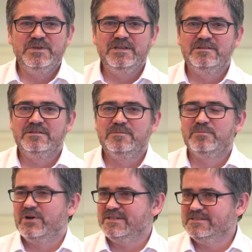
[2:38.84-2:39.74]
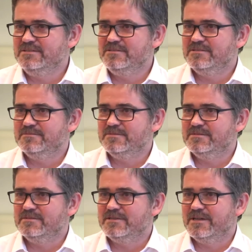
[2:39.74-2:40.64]
been the present
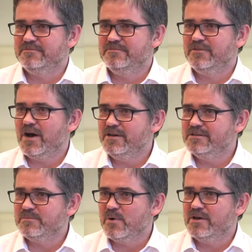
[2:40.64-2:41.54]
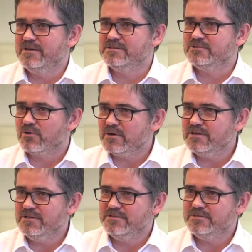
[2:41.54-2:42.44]
that fires my
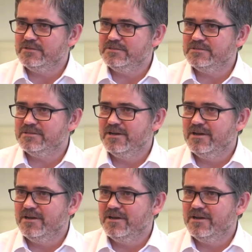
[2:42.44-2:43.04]
historical interest.